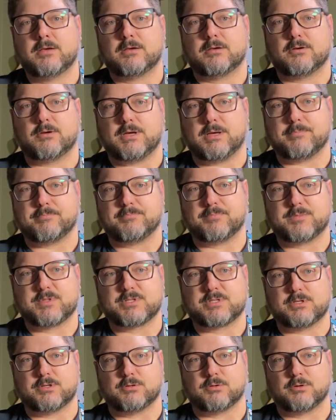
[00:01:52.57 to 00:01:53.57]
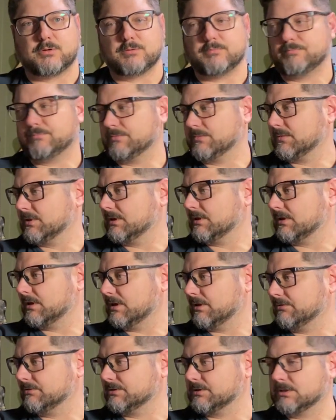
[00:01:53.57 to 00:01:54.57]
Okay, so
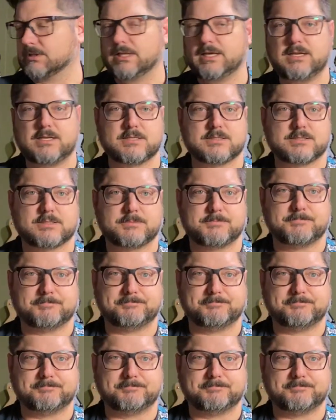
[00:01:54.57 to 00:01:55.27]
health to the ladies.